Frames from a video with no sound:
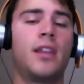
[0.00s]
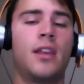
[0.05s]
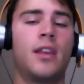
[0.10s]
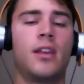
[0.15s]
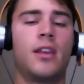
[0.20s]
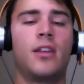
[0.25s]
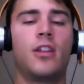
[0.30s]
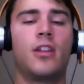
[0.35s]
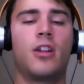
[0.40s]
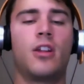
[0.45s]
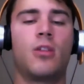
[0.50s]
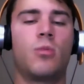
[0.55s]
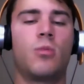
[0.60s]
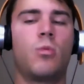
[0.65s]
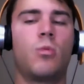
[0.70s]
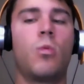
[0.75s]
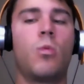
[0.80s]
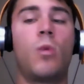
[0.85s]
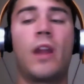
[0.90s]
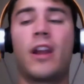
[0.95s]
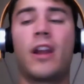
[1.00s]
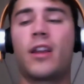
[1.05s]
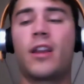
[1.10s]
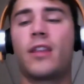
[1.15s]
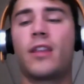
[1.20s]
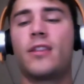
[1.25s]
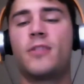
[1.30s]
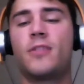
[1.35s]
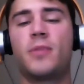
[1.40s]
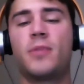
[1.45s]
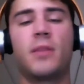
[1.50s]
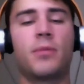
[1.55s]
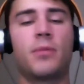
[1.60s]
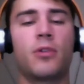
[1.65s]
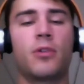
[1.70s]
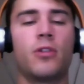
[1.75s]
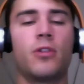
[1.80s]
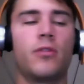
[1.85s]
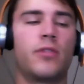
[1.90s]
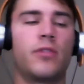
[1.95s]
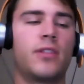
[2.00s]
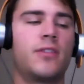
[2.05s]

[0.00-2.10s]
You know, where can this be improved?